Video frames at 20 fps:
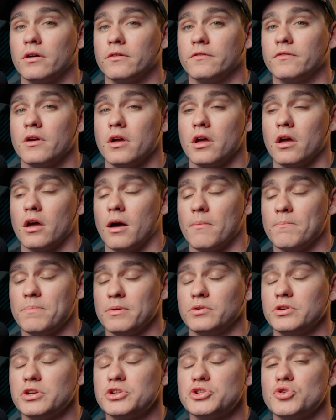of
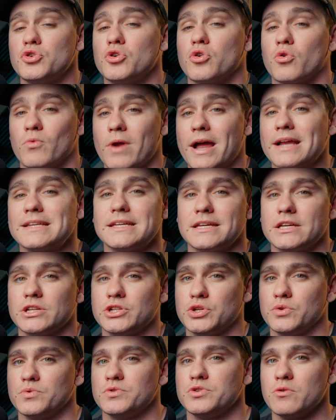ability to correct
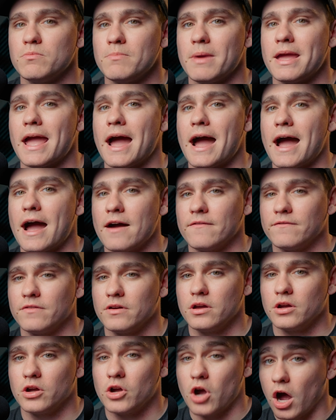issues you may have
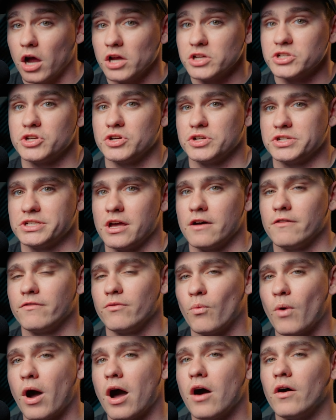caused
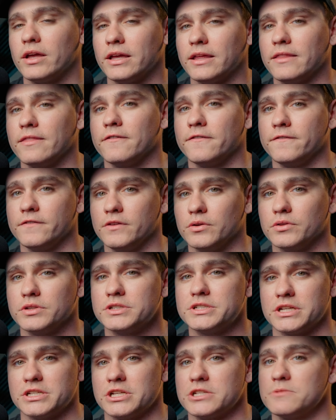yourself while in the field,
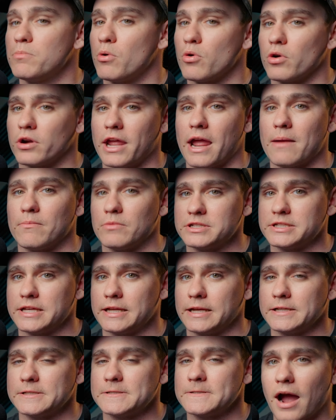such as poor camera
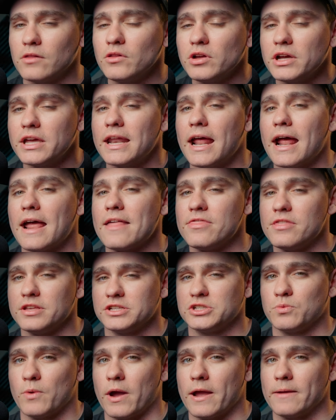settings. I look at it
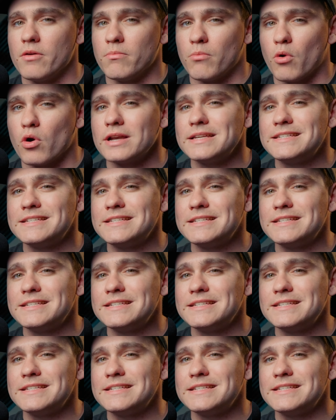this way. The more